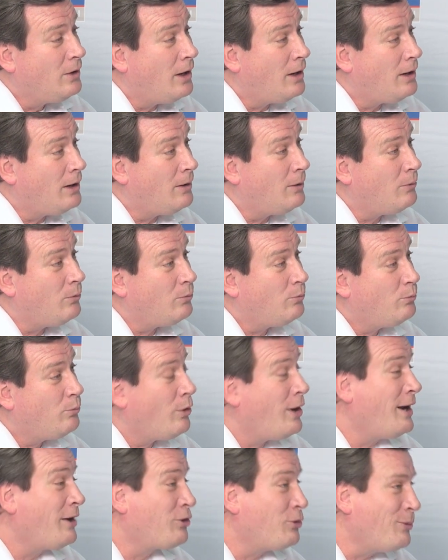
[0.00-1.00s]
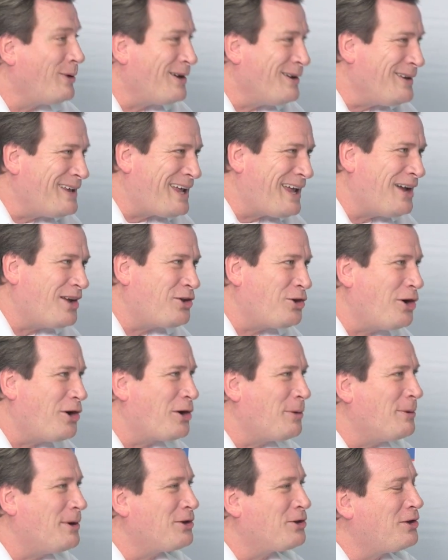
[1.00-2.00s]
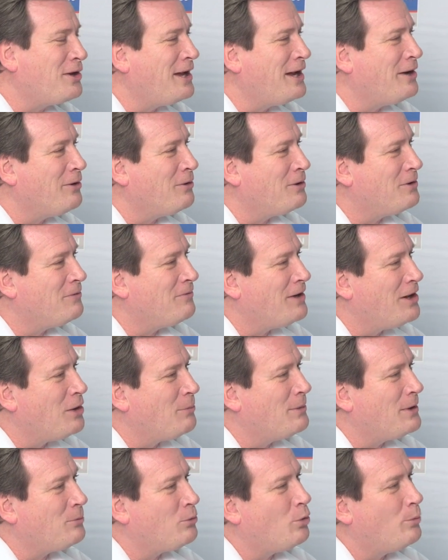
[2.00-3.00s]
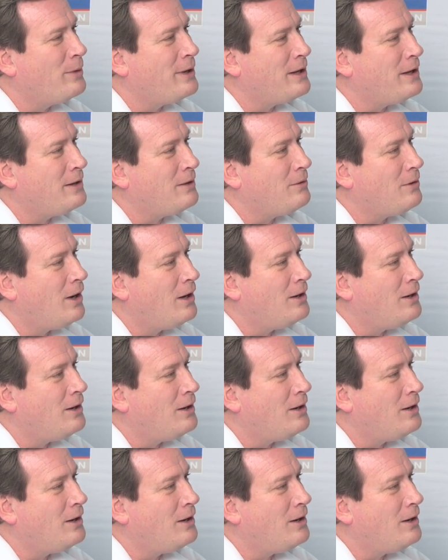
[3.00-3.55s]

Uh, products that we really can't talk about today or in development will be